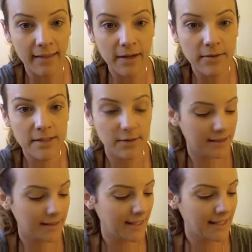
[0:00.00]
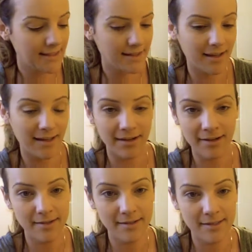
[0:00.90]
I like ones with light
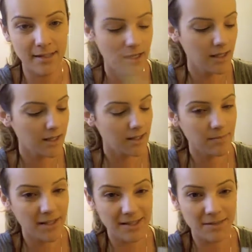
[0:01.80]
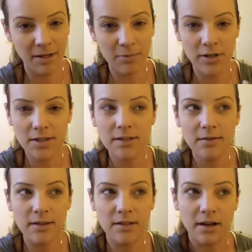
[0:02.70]
hairs because my
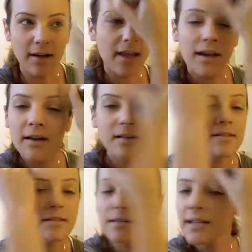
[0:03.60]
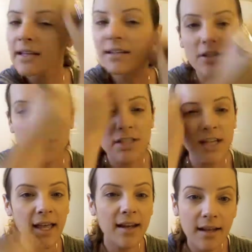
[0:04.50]
brushes with dark hairs tend to
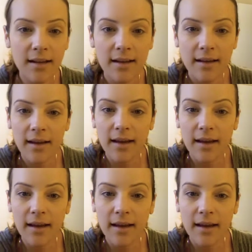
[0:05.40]
shed,